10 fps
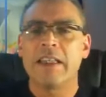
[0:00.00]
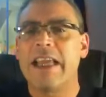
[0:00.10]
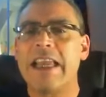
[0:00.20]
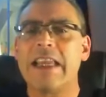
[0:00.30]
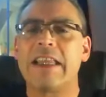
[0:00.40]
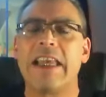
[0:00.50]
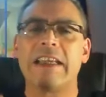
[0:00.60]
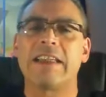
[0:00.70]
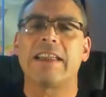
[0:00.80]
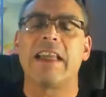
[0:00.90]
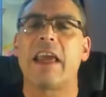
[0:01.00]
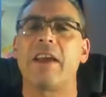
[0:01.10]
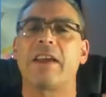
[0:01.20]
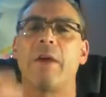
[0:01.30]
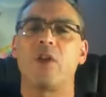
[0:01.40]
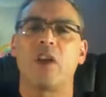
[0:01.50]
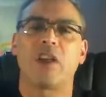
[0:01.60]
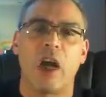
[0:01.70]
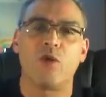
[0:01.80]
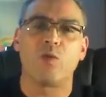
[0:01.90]
they're the things that they come to the
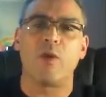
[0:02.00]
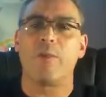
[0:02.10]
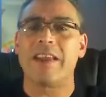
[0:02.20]
coach with,